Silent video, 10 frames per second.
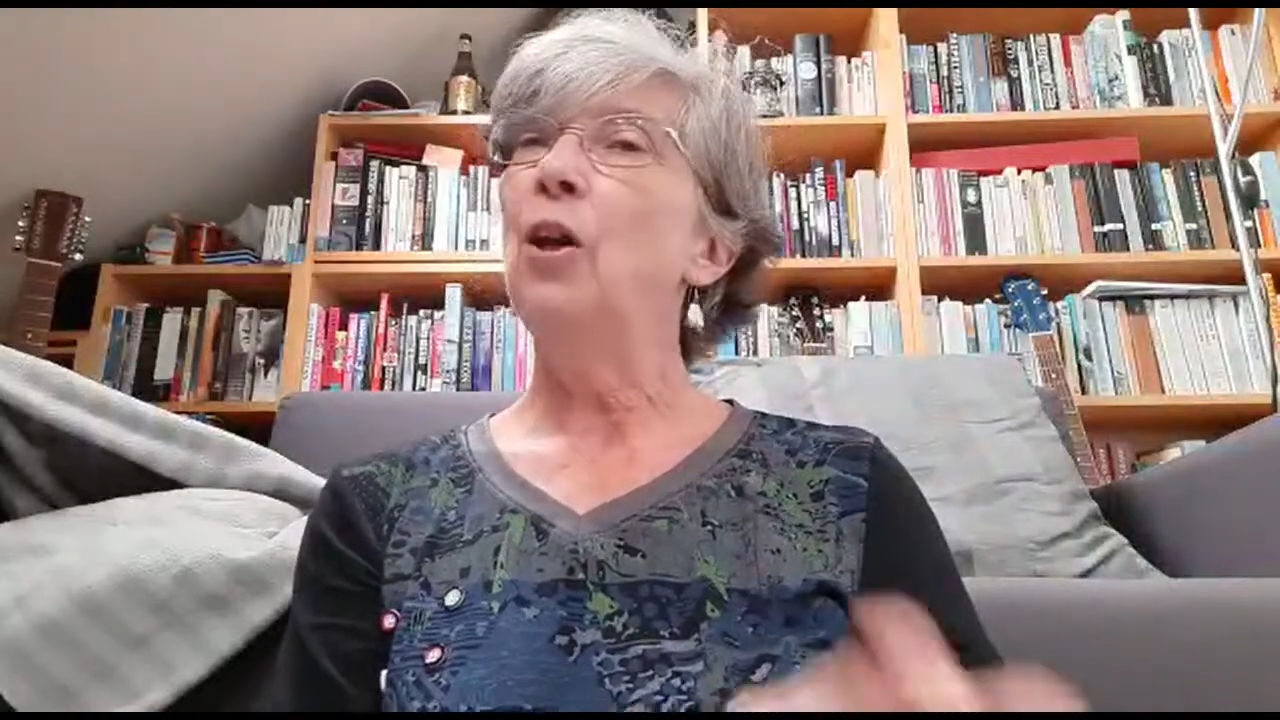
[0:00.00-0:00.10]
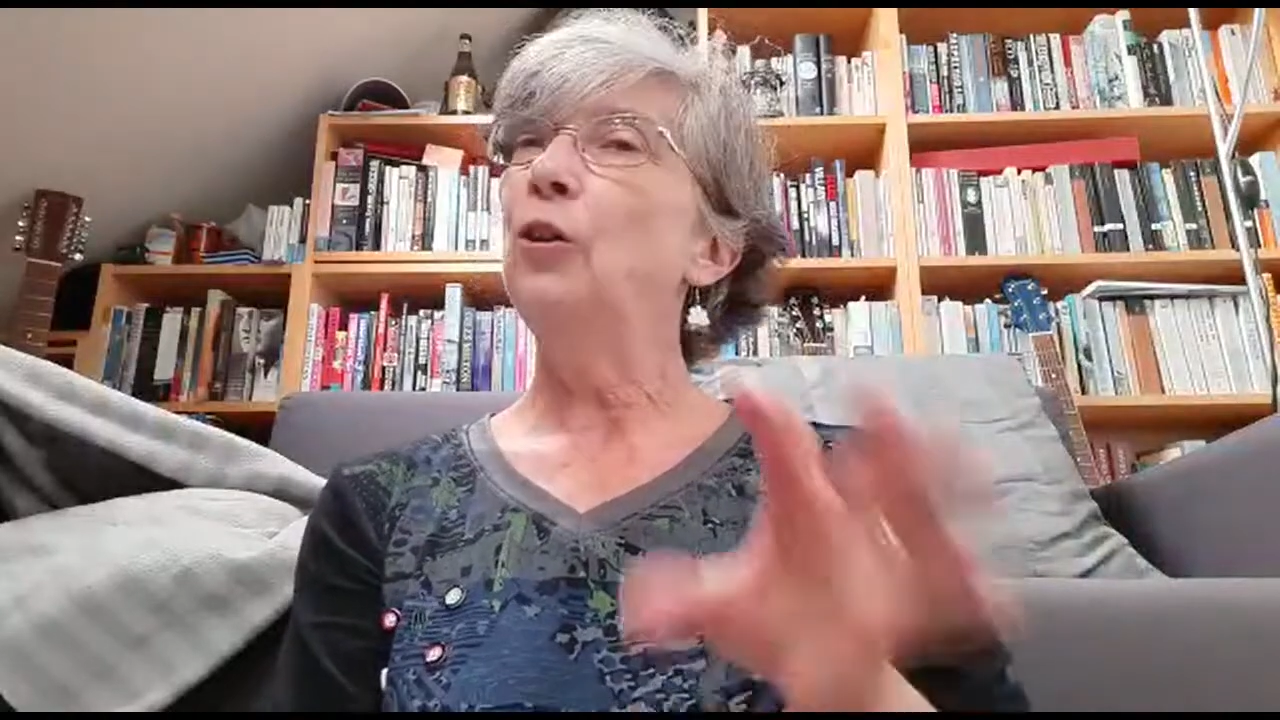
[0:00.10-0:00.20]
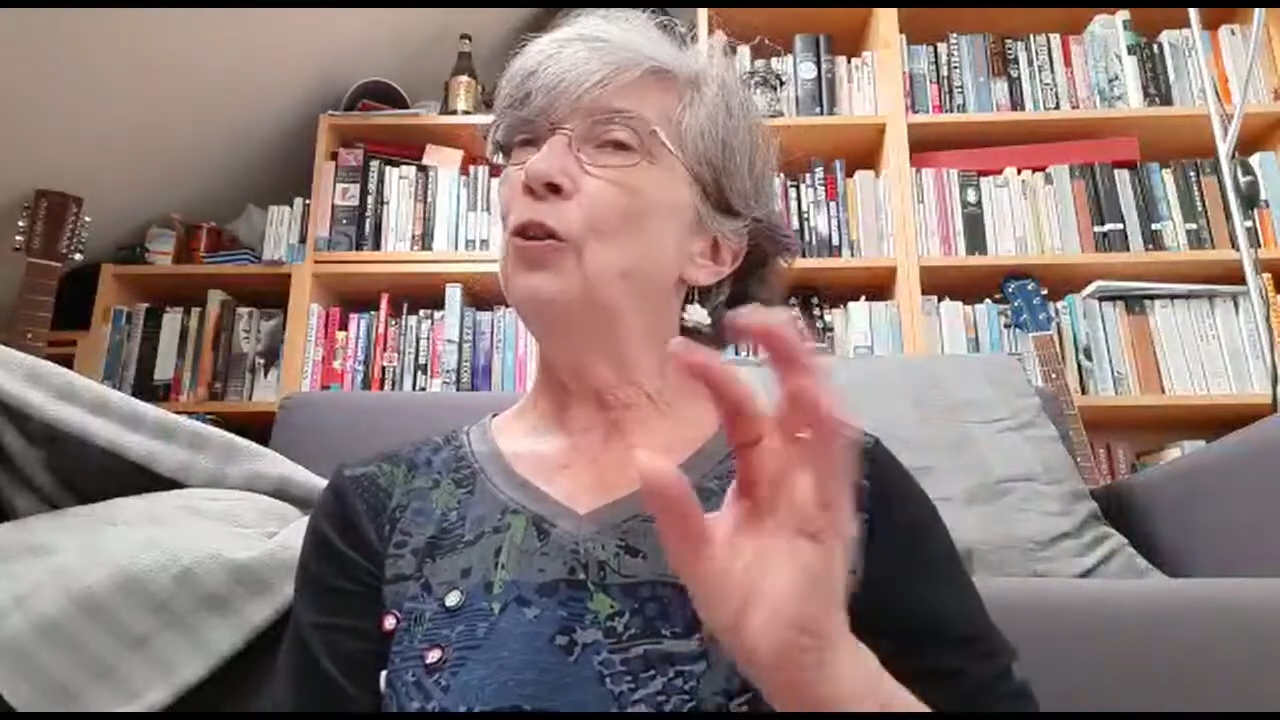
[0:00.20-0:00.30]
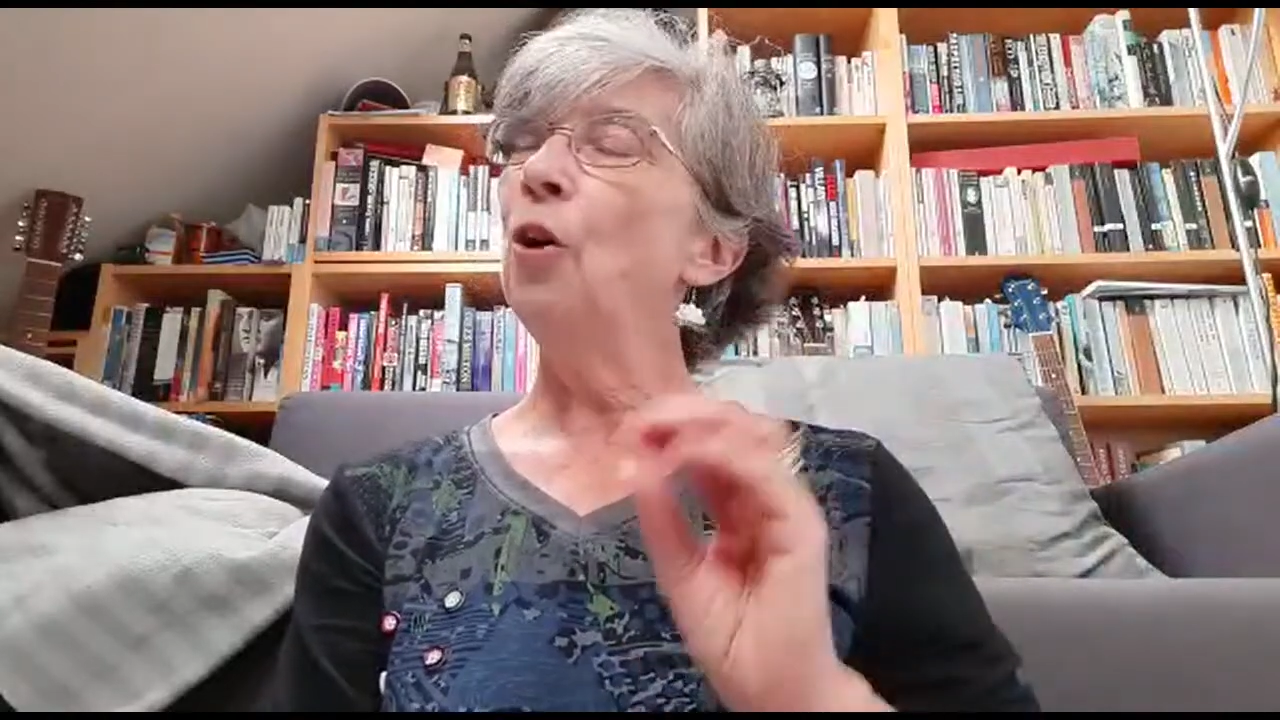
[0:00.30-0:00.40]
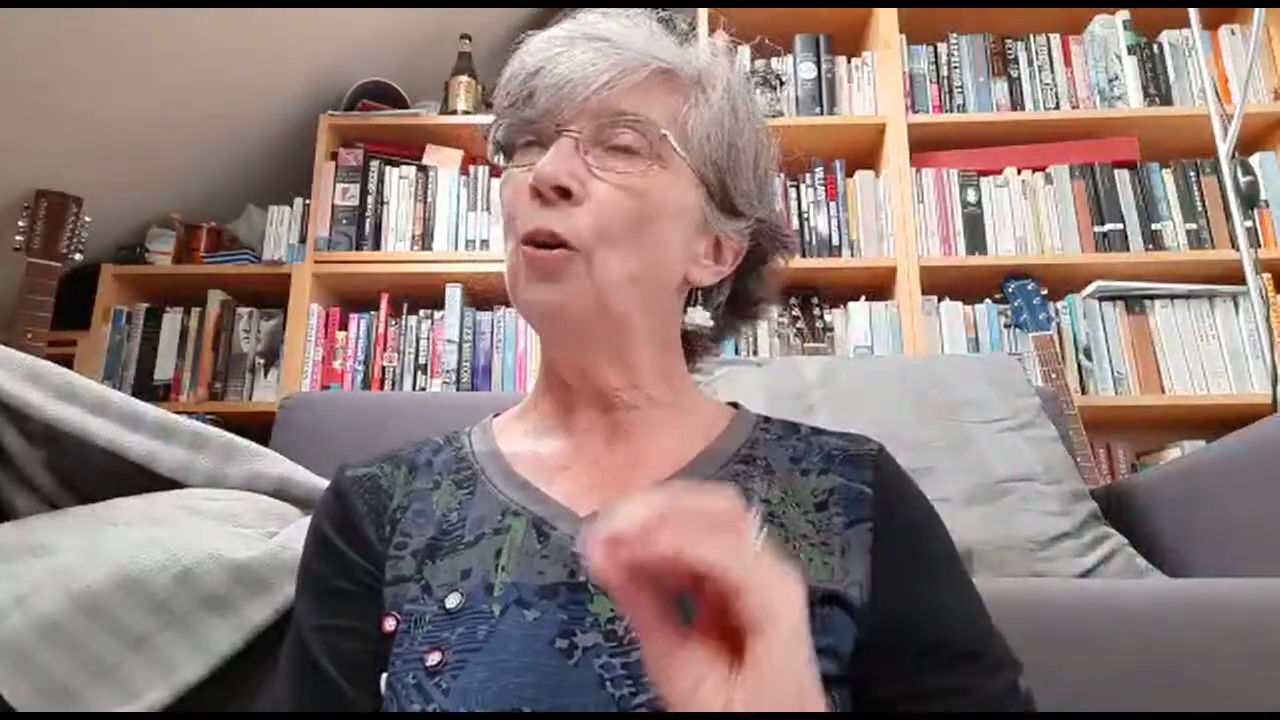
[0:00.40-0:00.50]

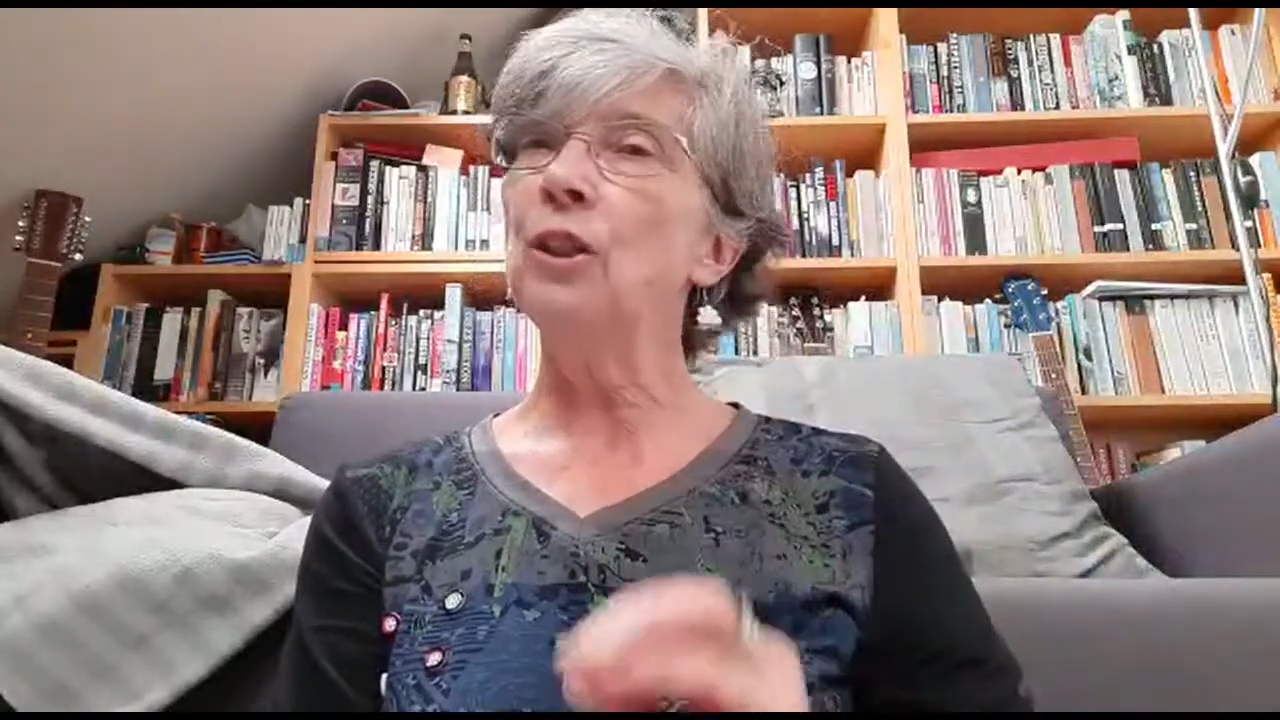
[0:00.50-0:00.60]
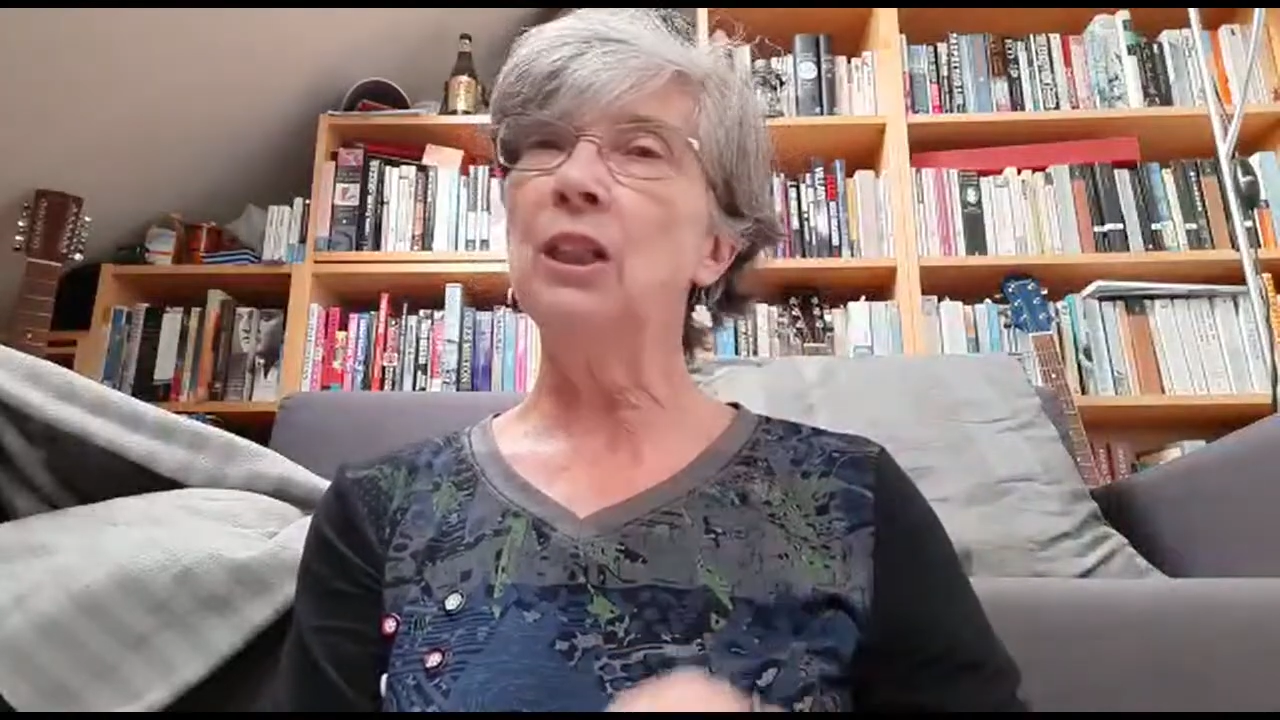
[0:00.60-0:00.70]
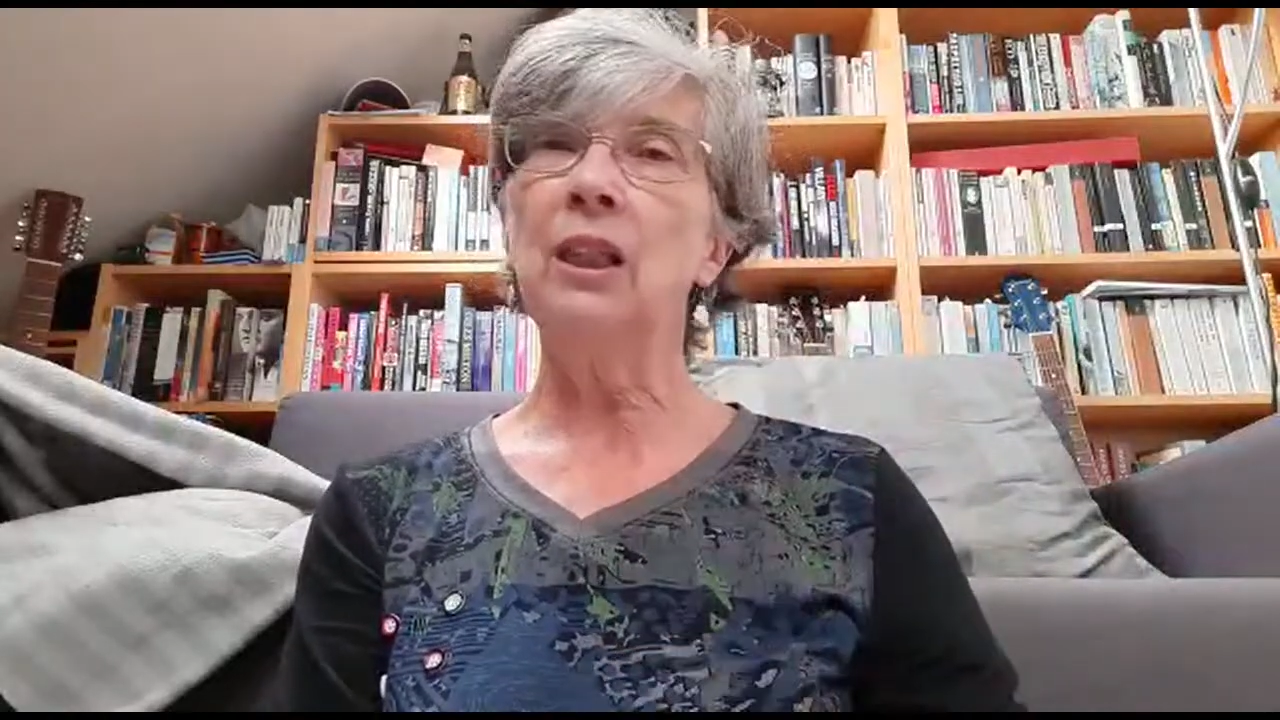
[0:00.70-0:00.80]
not to